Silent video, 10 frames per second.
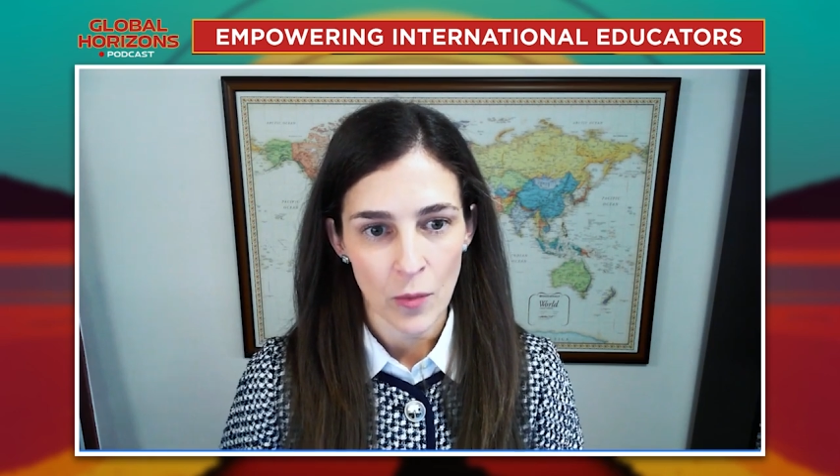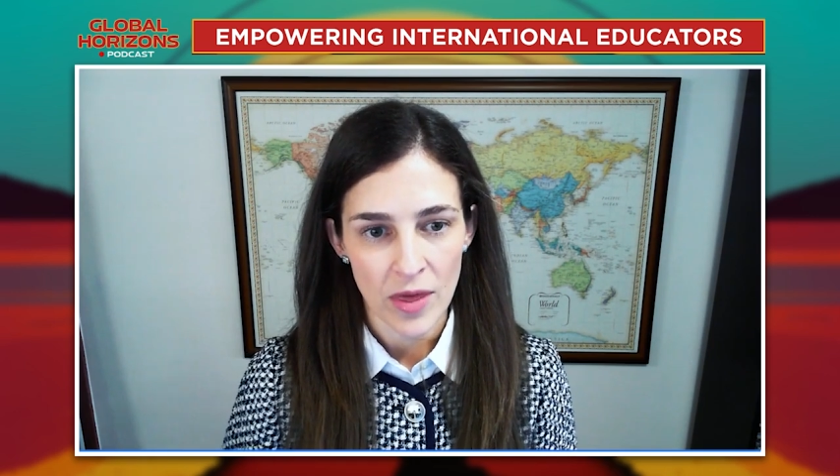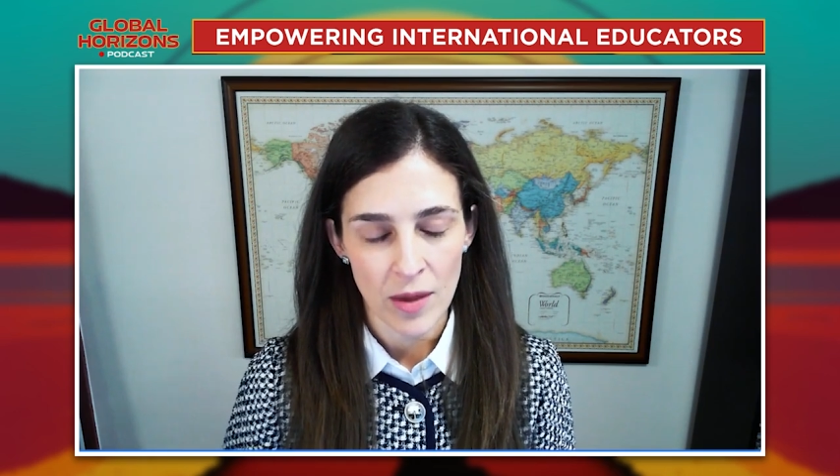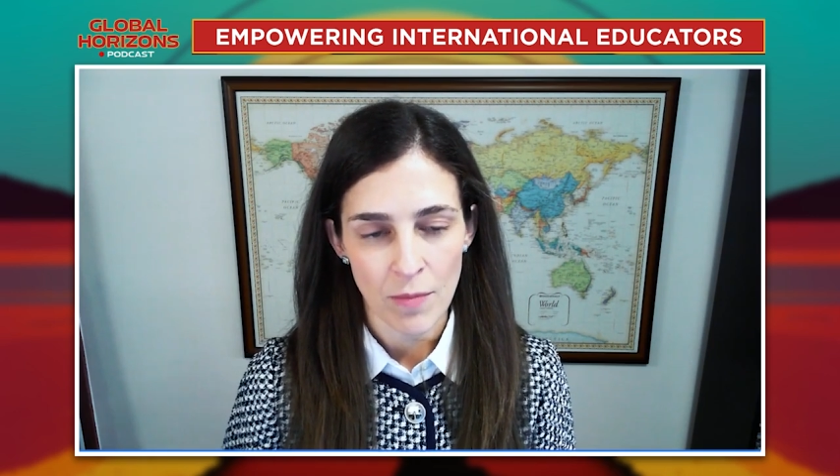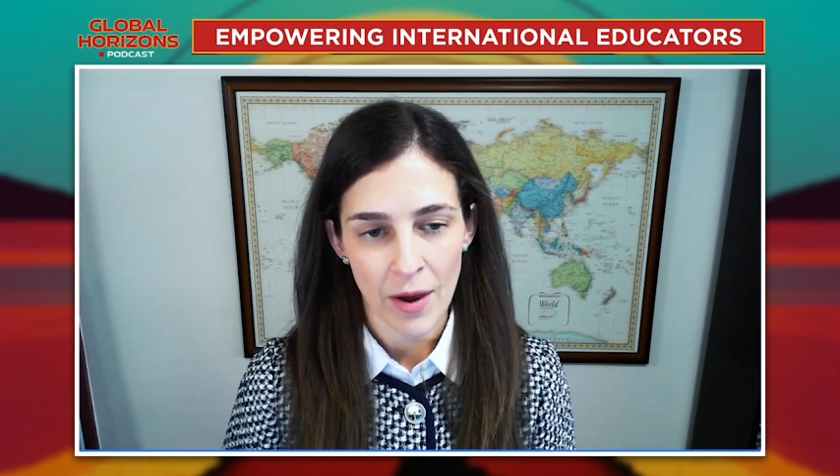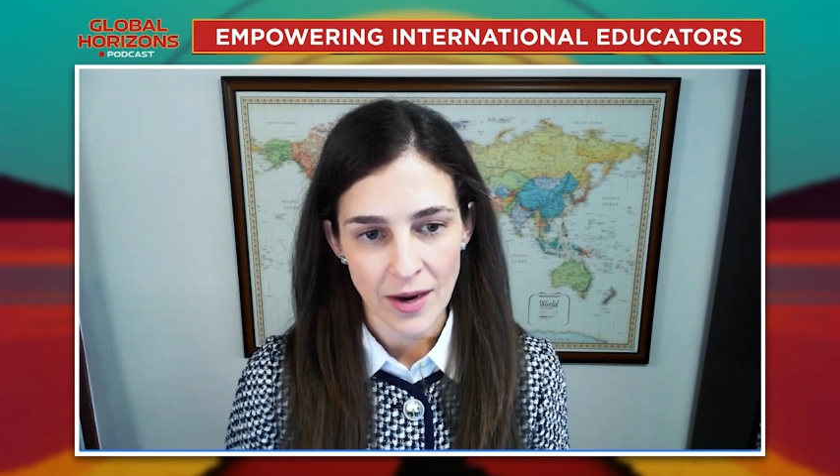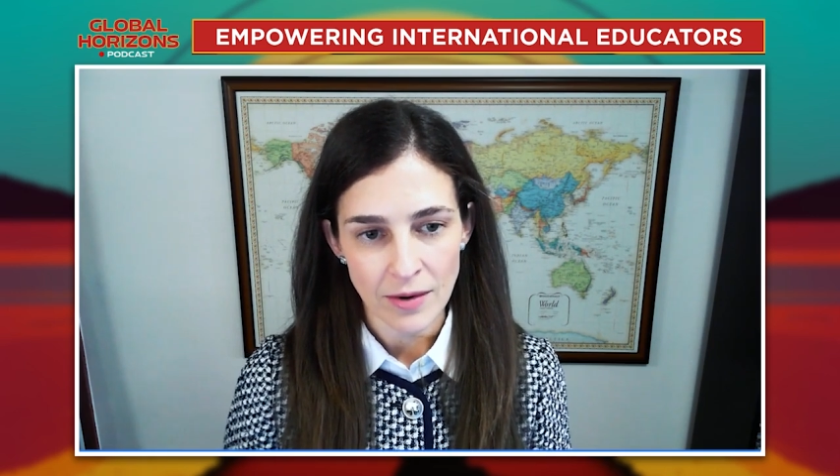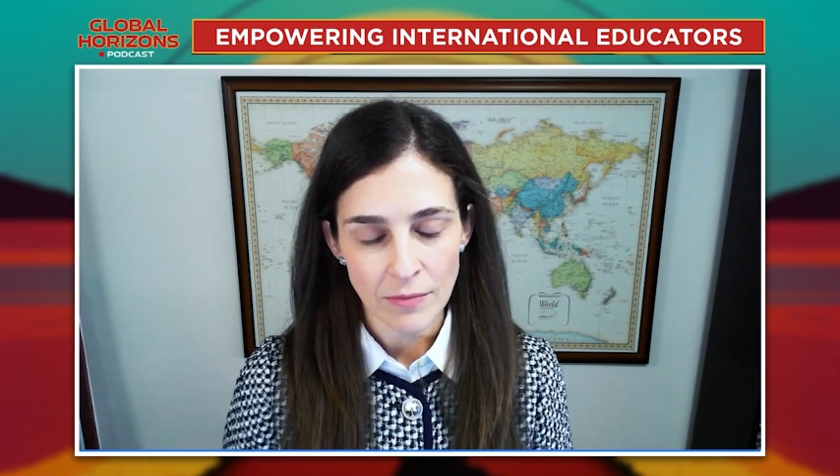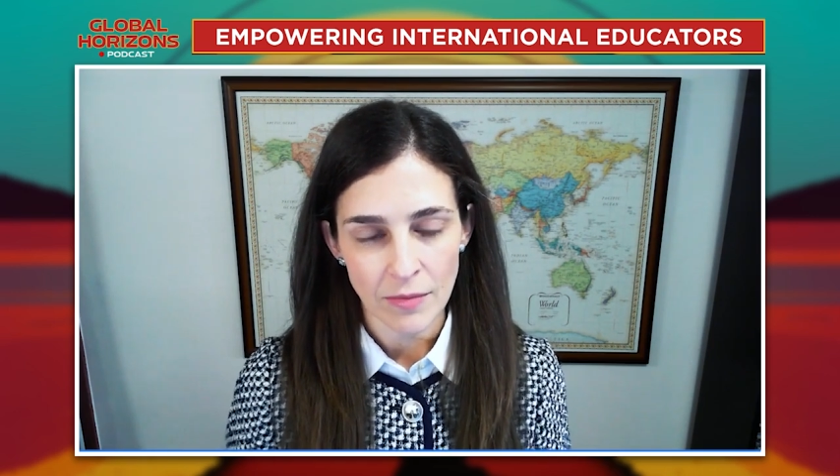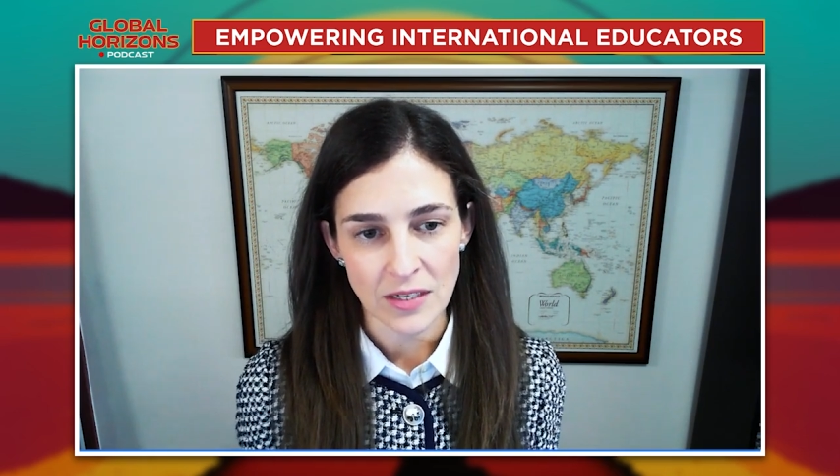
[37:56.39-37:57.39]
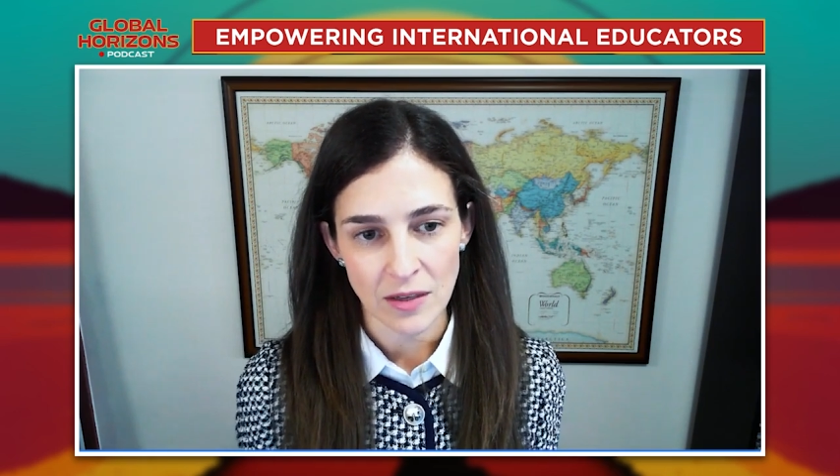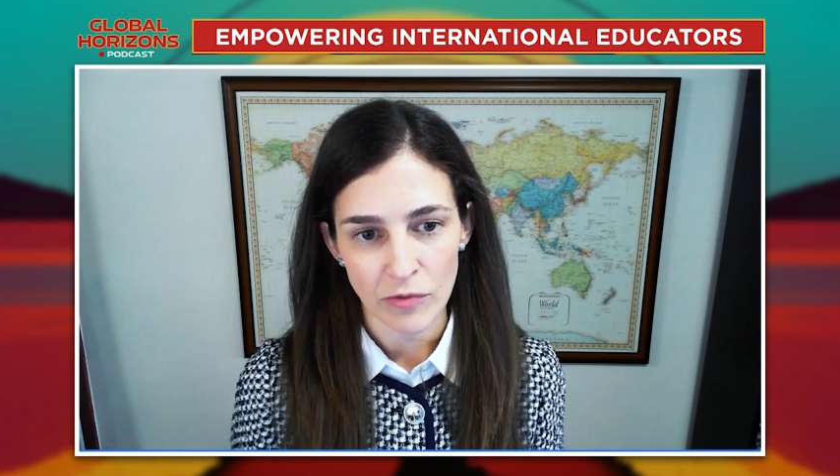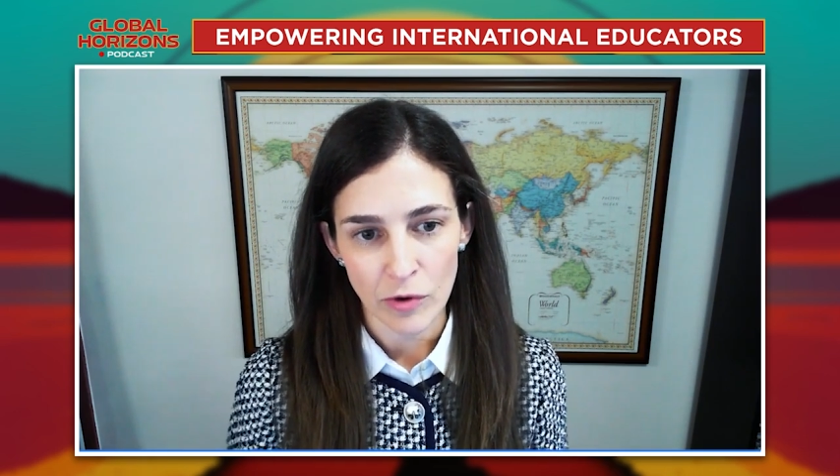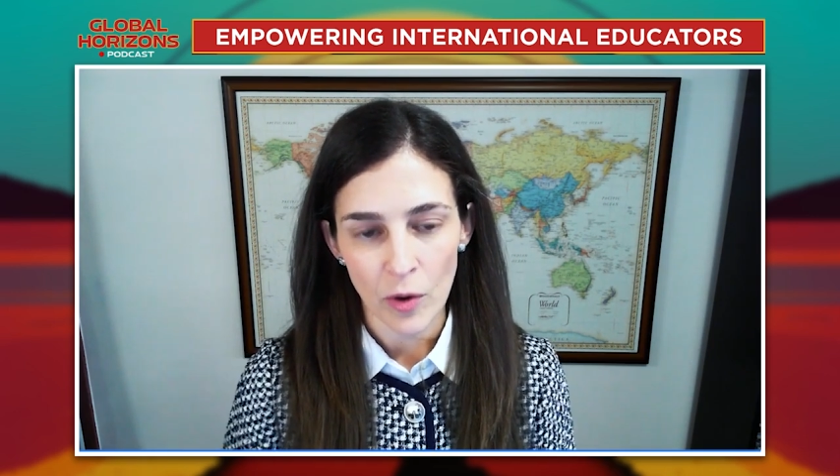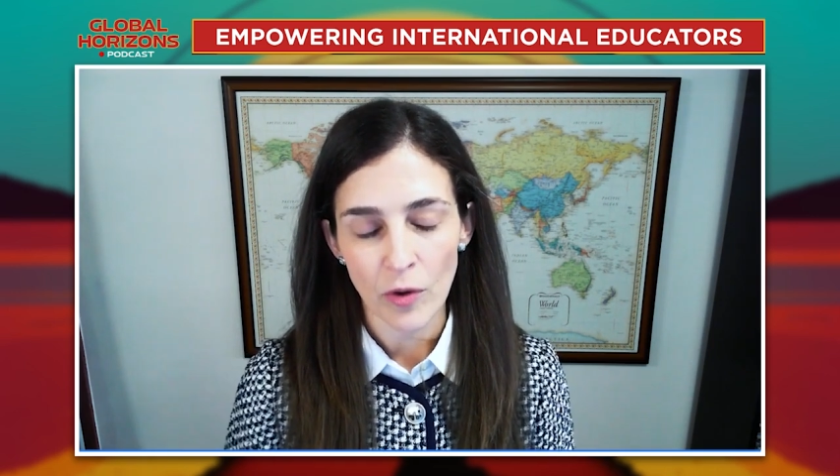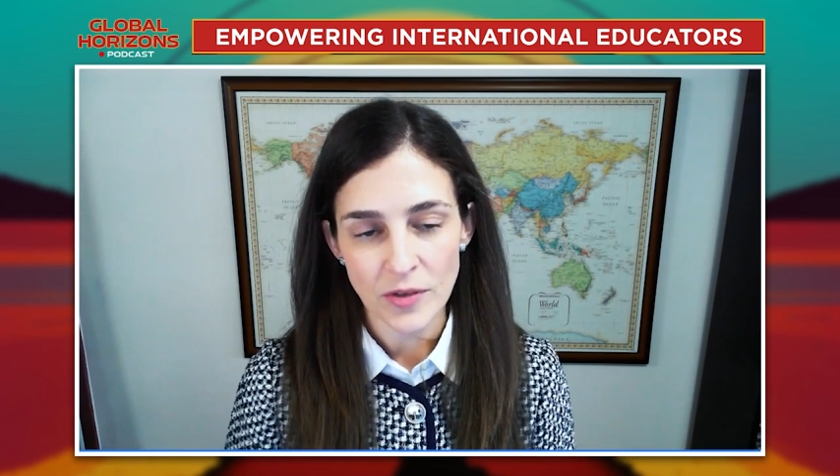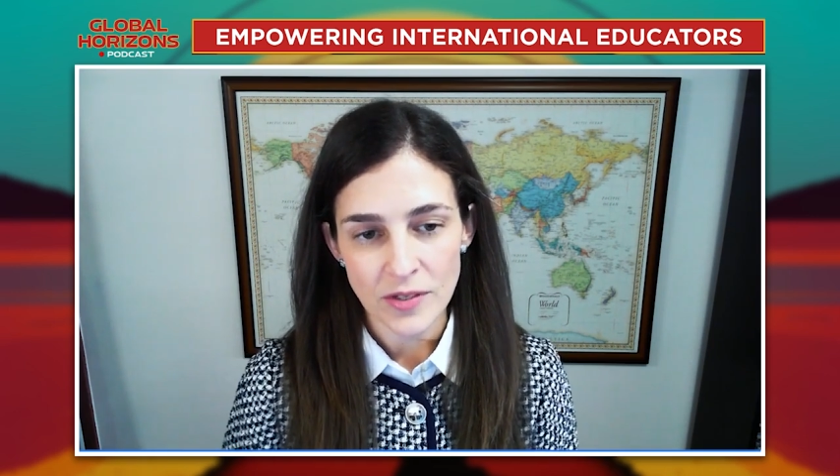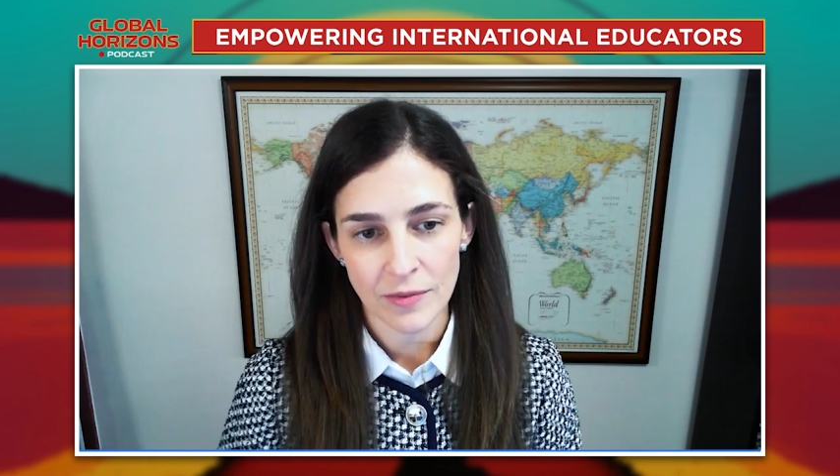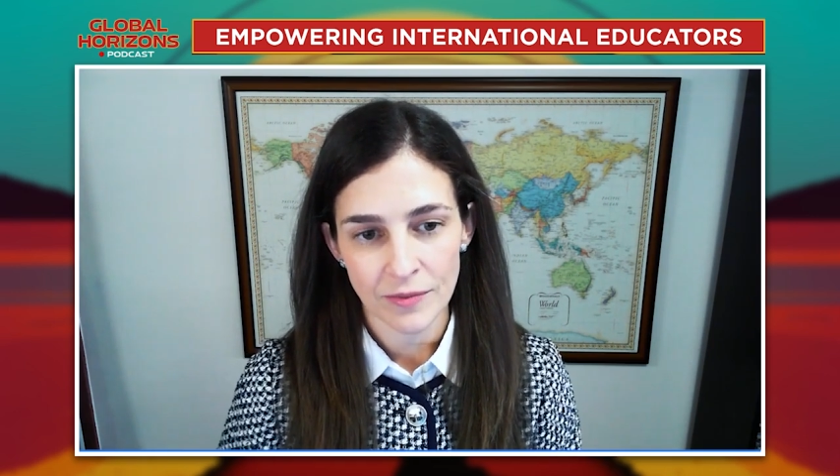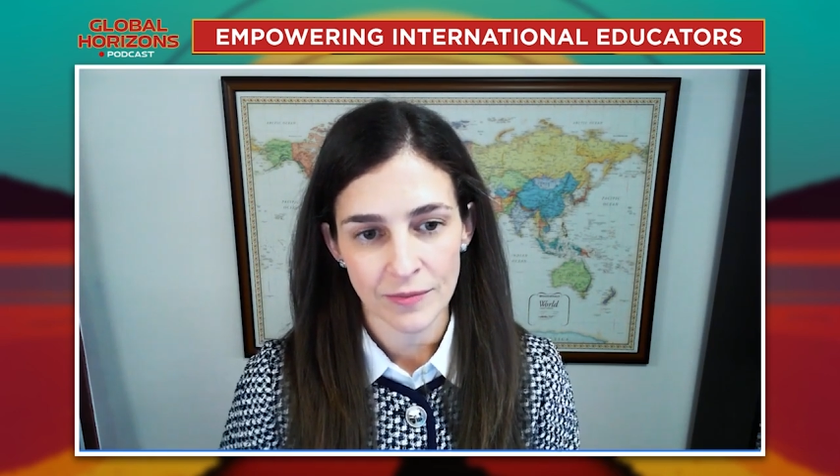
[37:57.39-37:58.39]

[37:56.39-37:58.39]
within my deliverables.